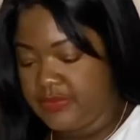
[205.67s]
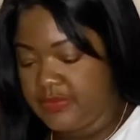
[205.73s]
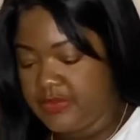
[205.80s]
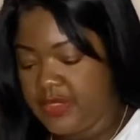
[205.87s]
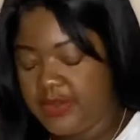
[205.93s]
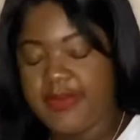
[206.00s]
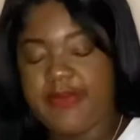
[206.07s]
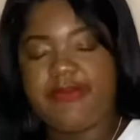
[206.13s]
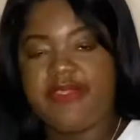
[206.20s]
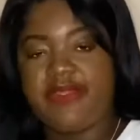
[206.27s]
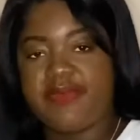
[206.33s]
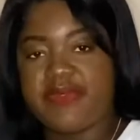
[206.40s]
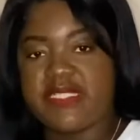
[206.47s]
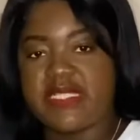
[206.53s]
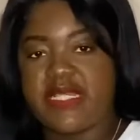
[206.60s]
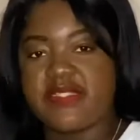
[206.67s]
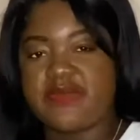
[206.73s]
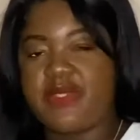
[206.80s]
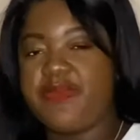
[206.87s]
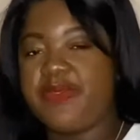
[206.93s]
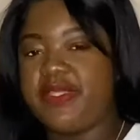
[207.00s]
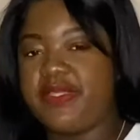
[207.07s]
or maybe 3 times,
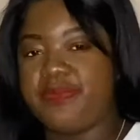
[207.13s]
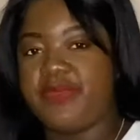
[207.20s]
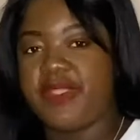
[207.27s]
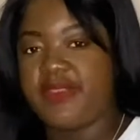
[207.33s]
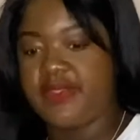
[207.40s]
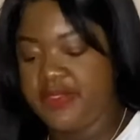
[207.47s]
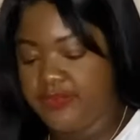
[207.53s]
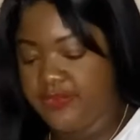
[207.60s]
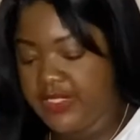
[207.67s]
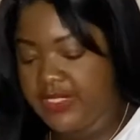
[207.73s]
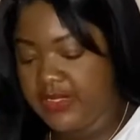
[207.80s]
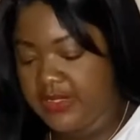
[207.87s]
maybe a month and a week.